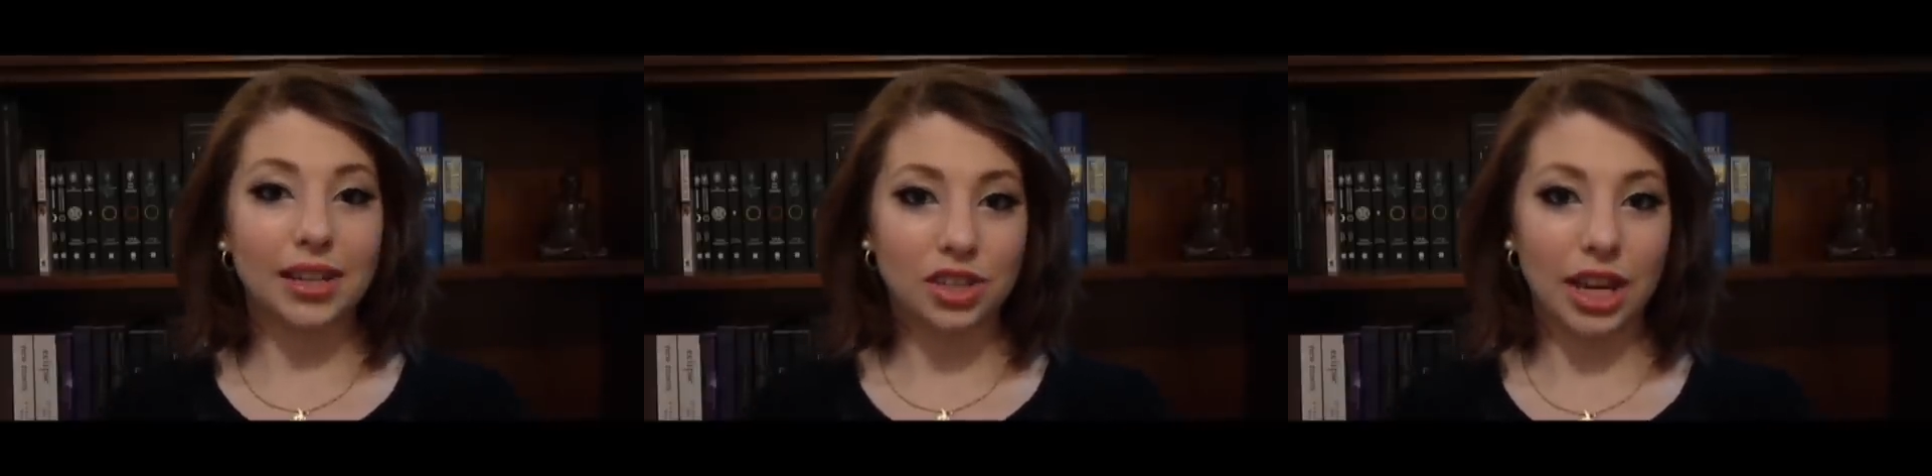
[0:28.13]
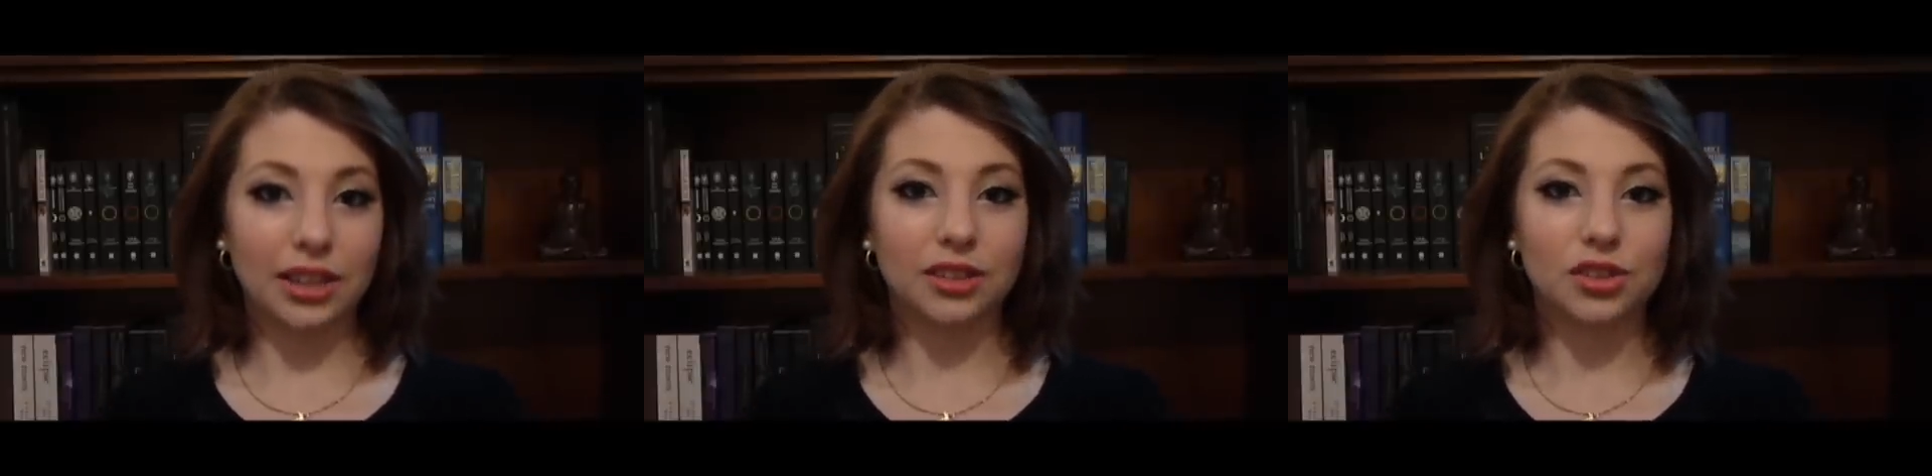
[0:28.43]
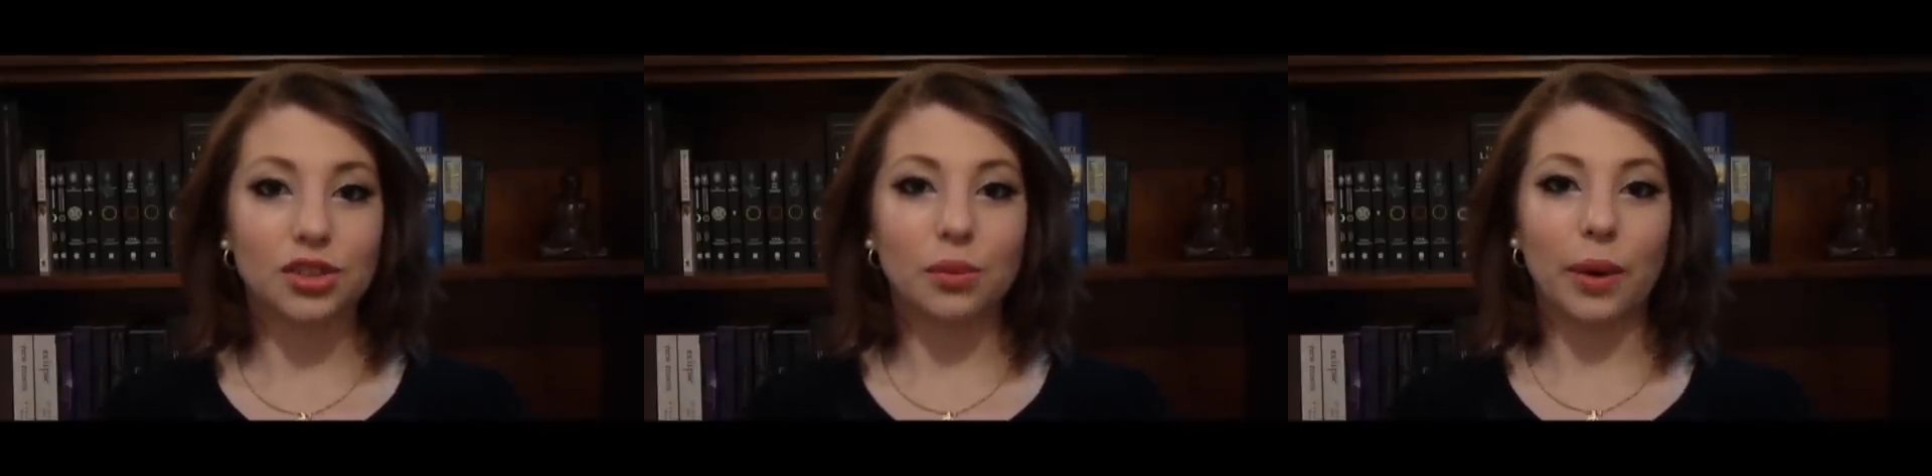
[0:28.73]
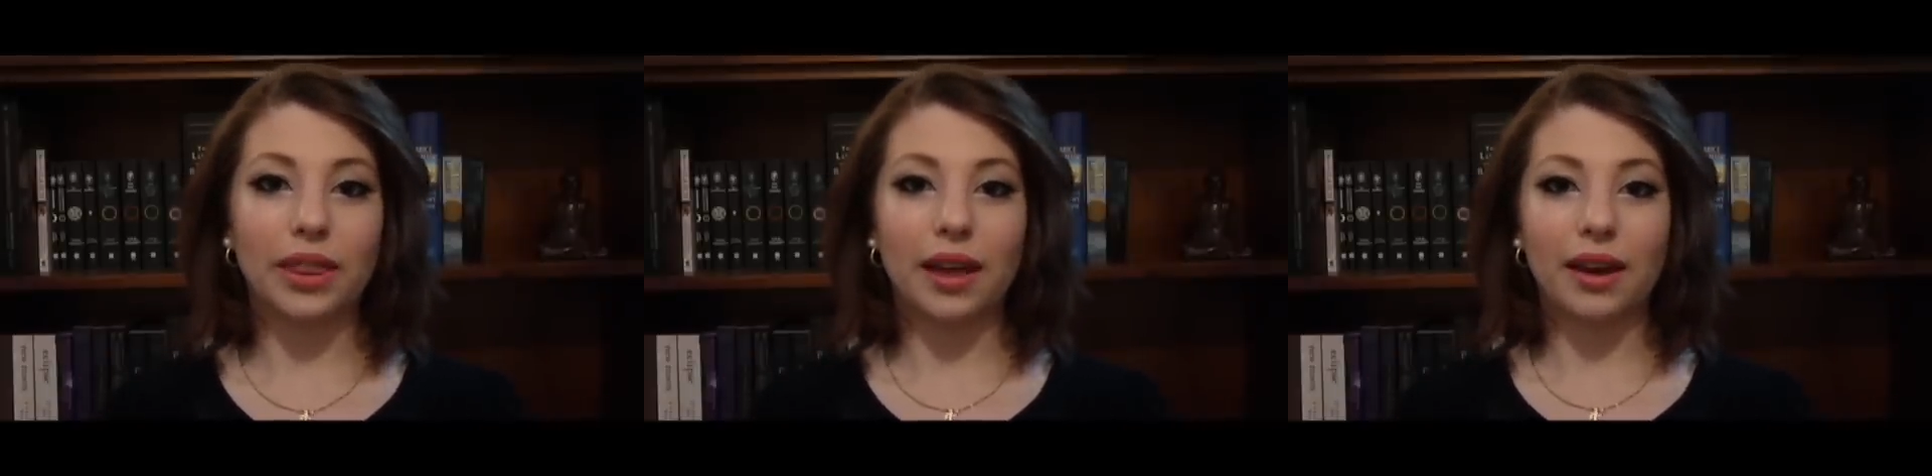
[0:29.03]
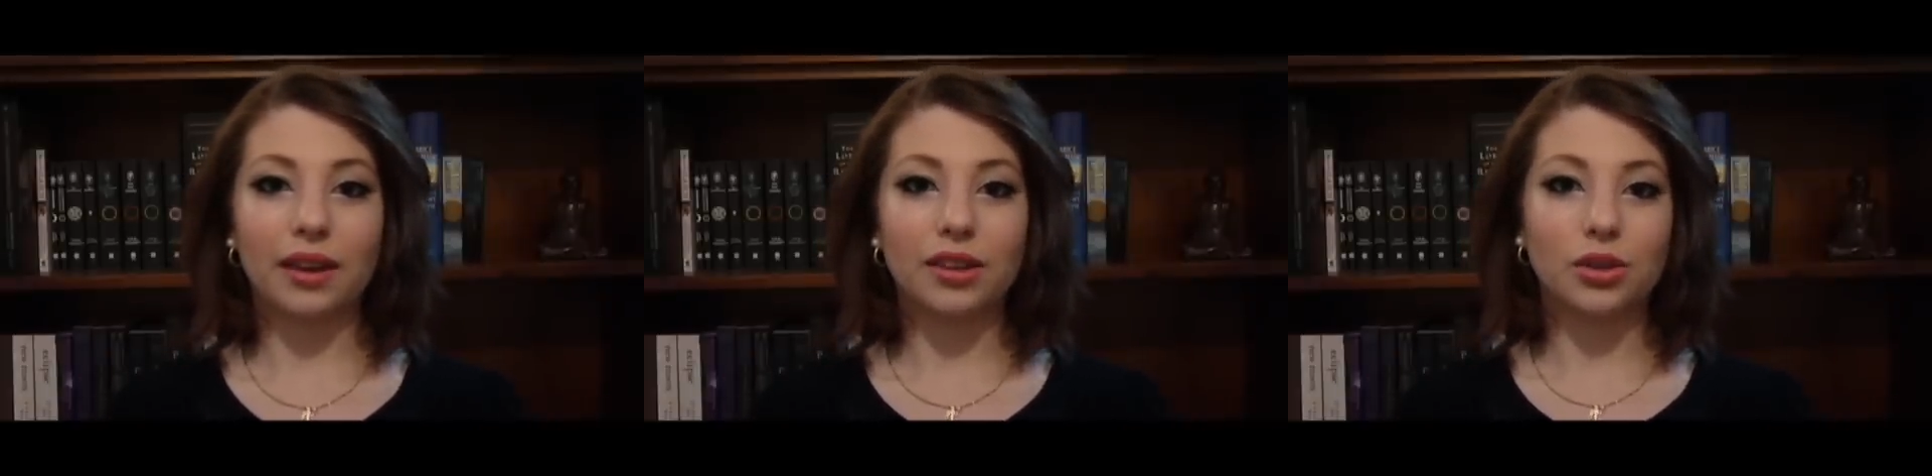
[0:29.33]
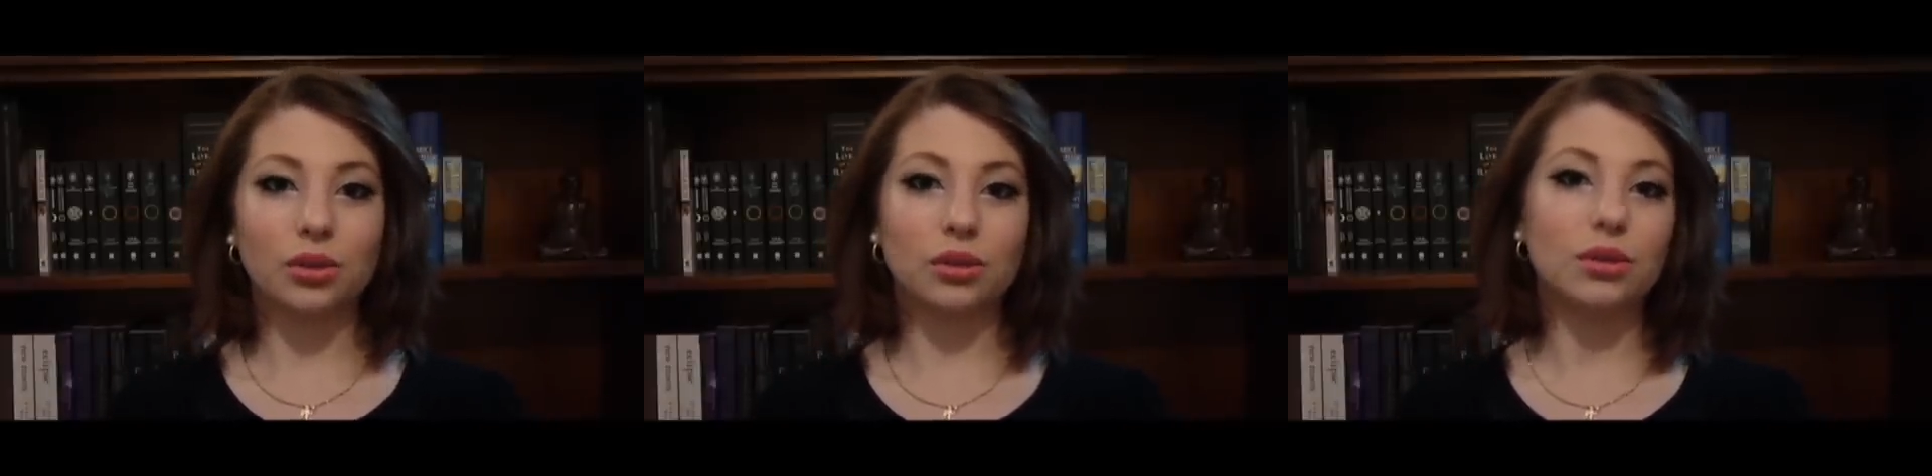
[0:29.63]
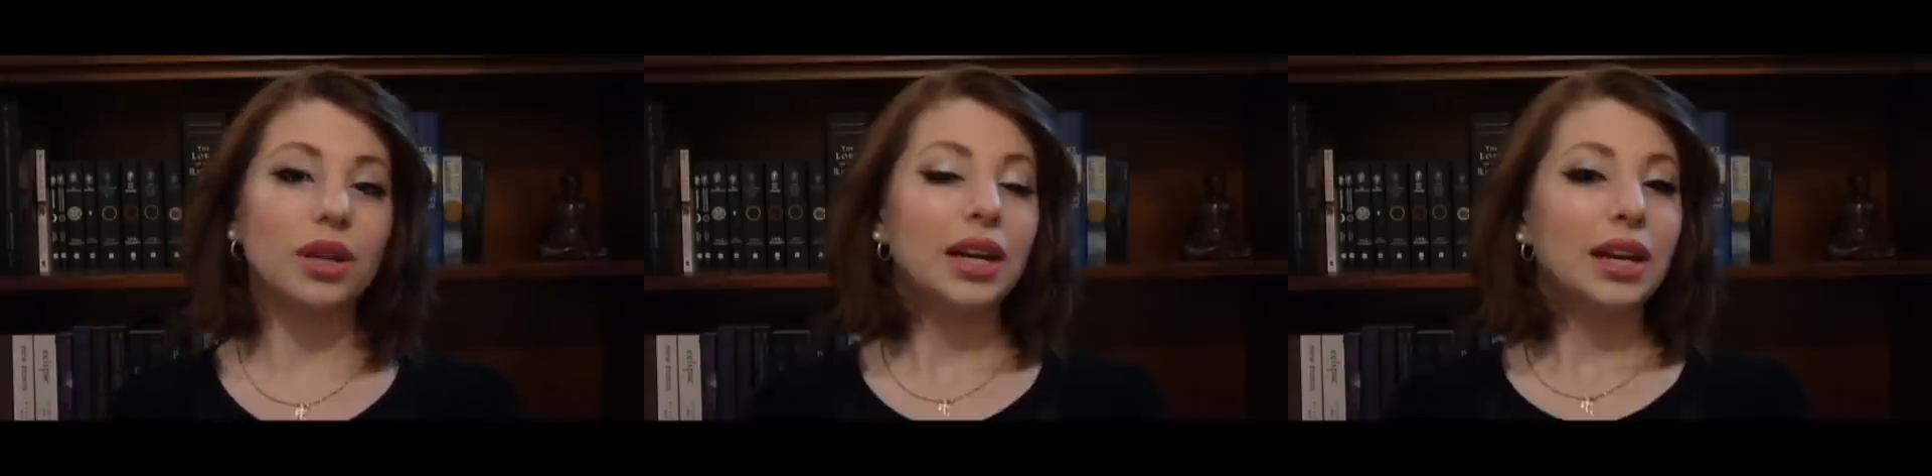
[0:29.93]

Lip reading: a challenge, whether you